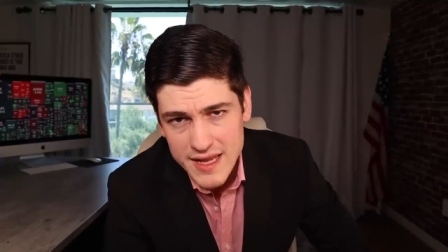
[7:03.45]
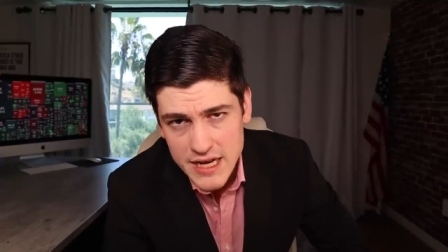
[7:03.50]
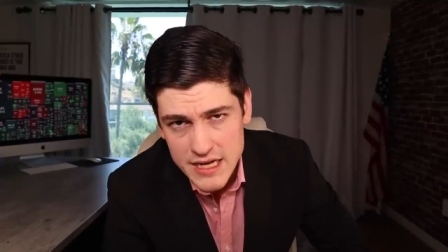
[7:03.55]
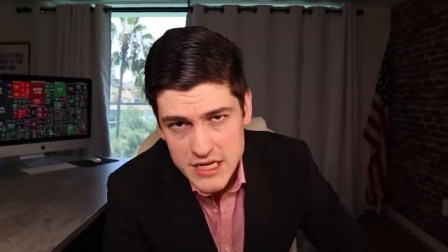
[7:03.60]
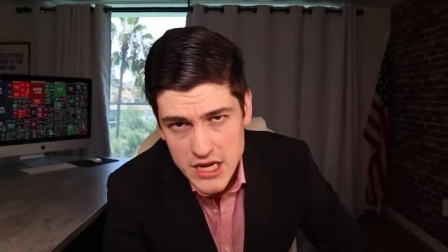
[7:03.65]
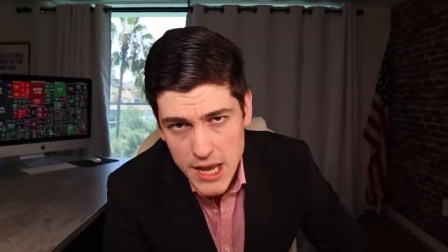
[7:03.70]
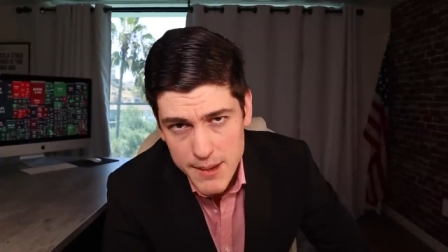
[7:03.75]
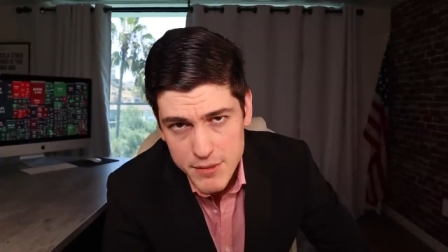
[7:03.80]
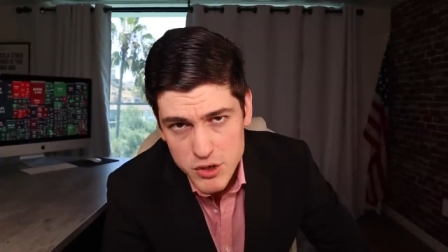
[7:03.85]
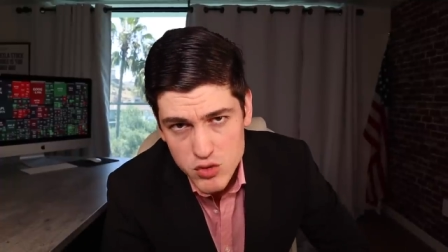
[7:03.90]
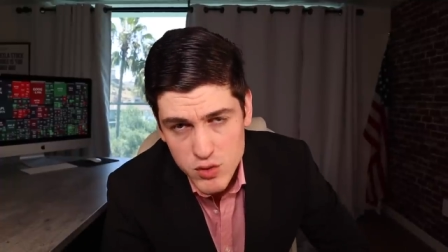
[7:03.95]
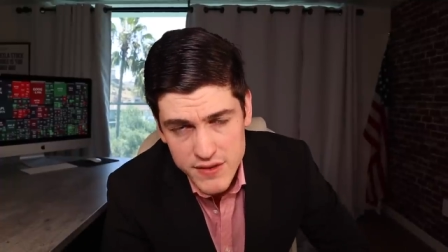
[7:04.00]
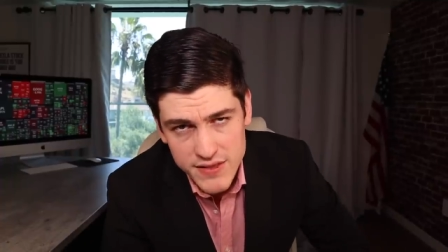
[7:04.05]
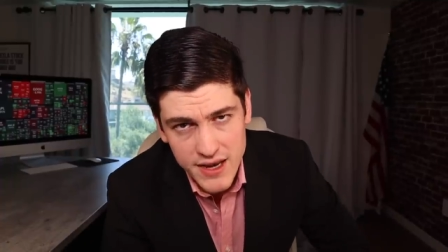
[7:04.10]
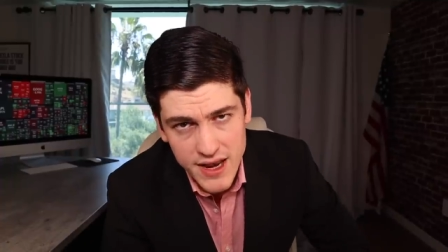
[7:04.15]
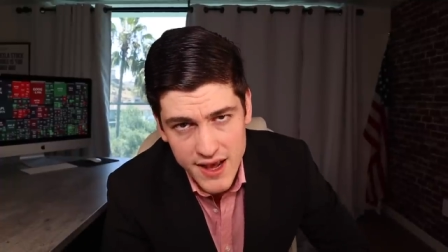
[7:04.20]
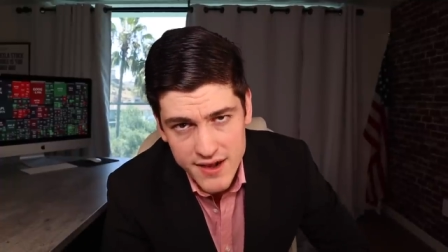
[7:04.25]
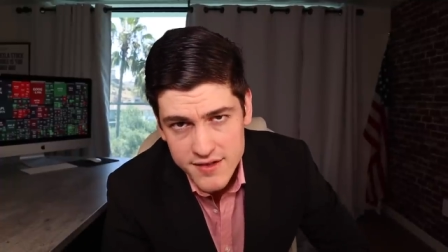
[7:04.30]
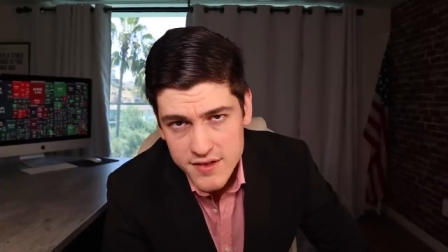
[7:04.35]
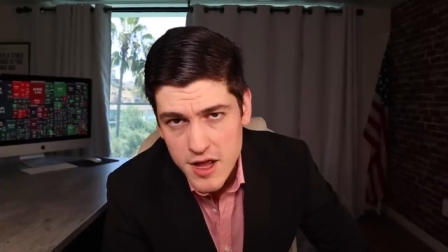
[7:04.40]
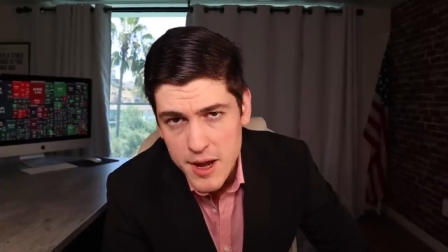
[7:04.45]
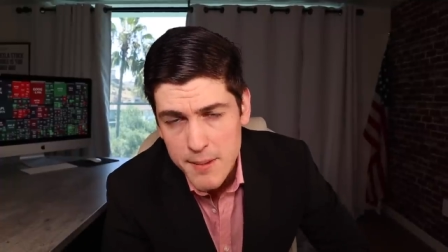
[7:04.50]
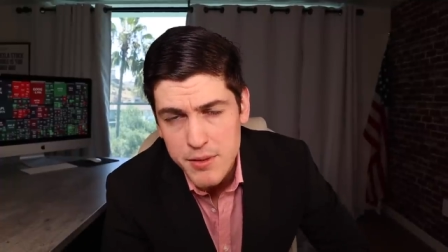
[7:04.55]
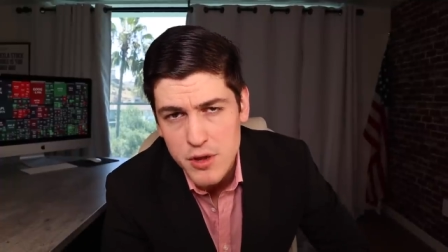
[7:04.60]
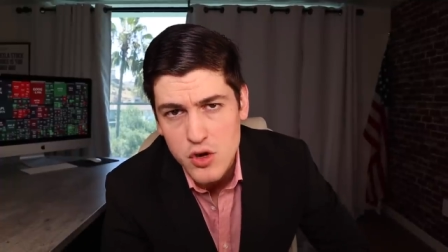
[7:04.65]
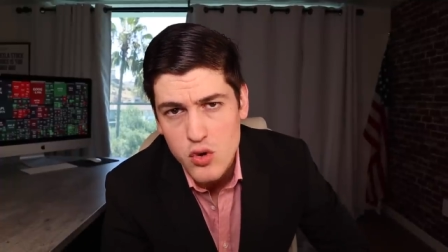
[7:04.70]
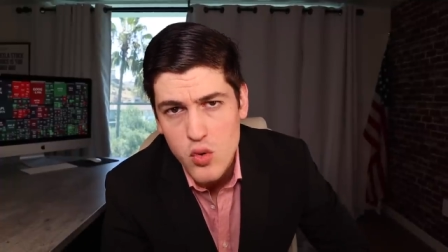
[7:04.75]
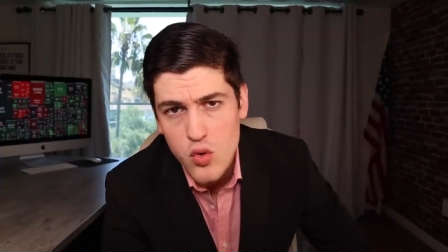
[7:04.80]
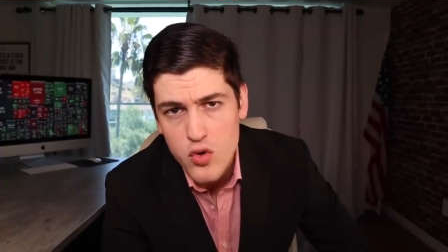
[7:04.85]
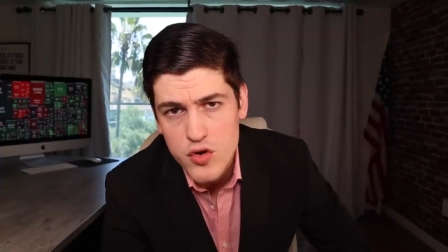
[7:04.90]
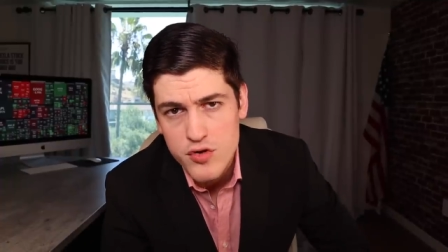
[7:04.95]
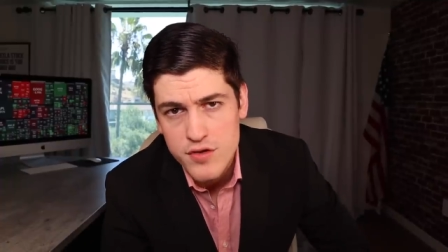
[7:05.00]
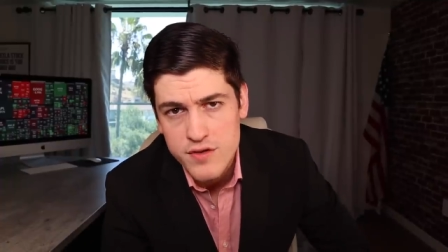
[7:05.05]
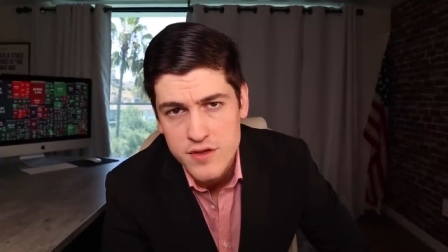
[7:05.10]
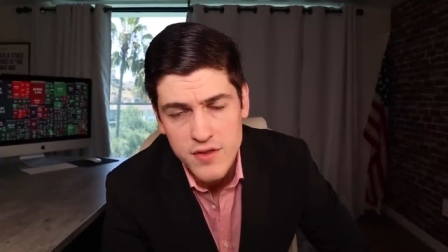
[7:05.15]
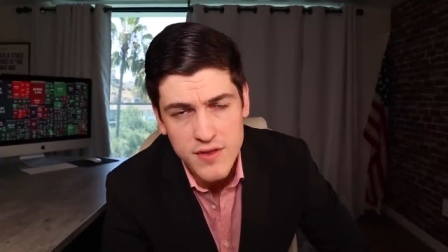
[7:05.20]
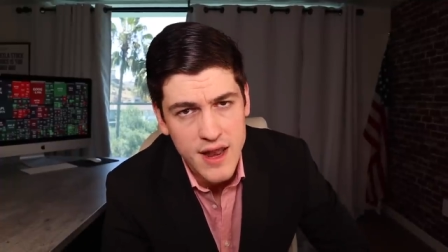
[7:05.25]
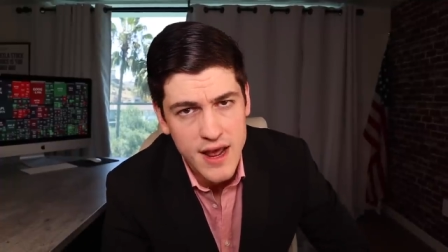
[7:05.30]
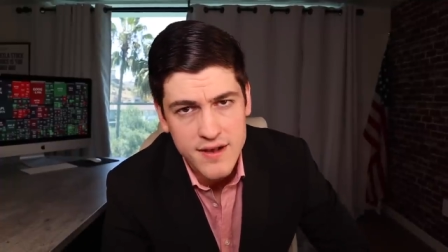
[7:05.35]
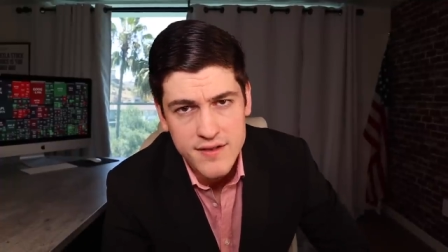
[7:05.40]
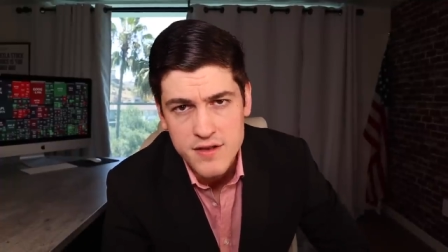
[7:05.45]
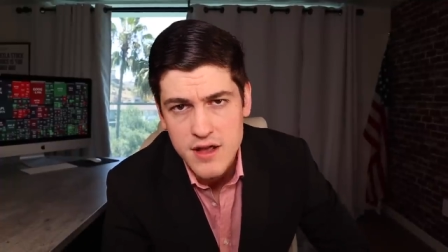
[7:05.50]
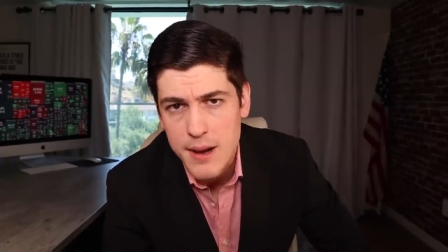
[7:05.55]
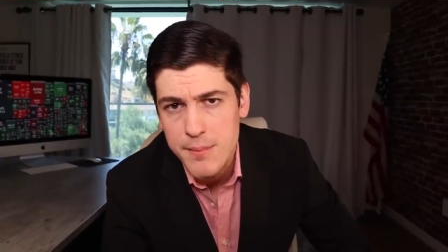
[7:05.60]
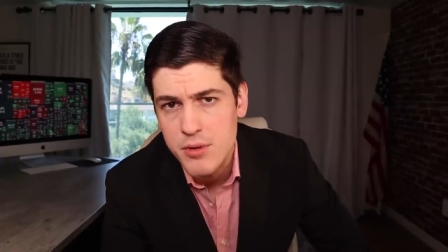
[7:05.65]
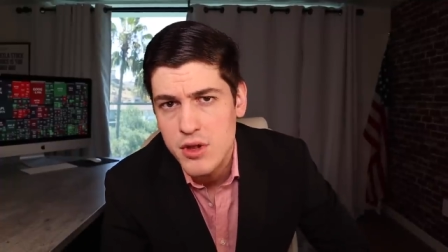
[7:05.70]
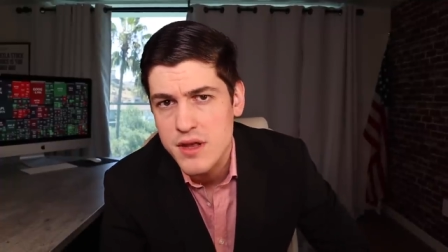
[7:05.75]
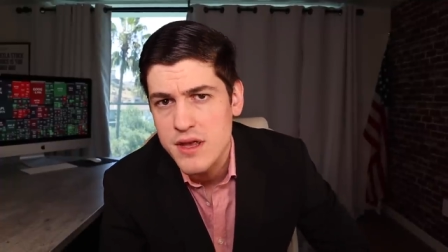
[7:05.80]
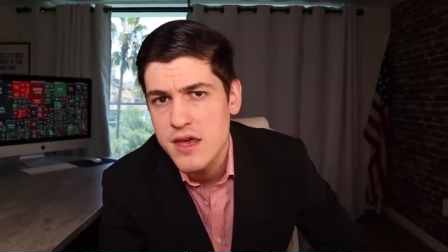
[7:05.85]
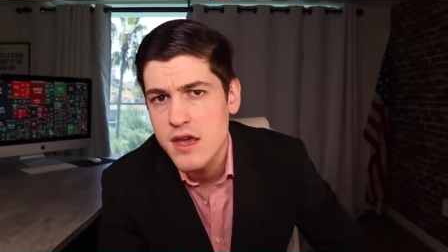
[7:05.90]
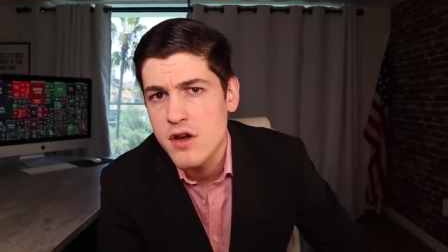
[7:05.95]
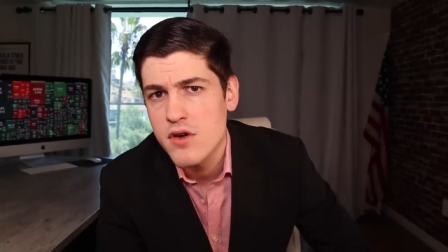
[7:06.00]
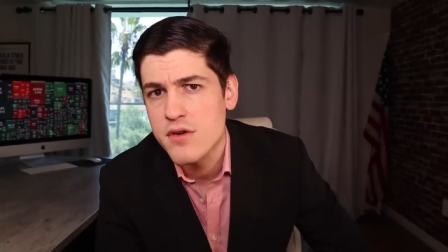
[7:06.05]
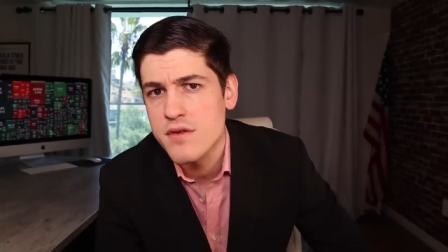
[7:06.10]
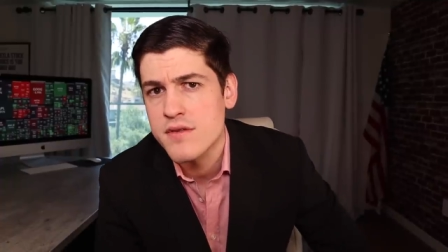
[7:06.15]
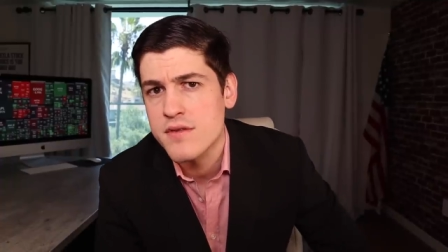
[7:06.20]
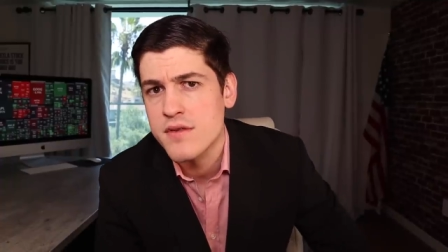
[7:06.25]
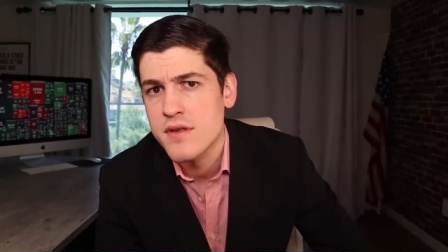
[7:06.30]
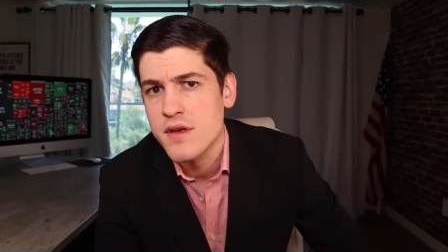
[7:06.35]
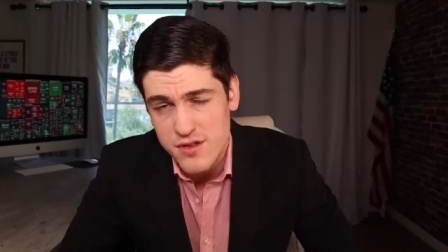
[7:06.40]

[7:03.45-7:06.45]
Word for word: anytime between the next couple of quarters to the next couple of years,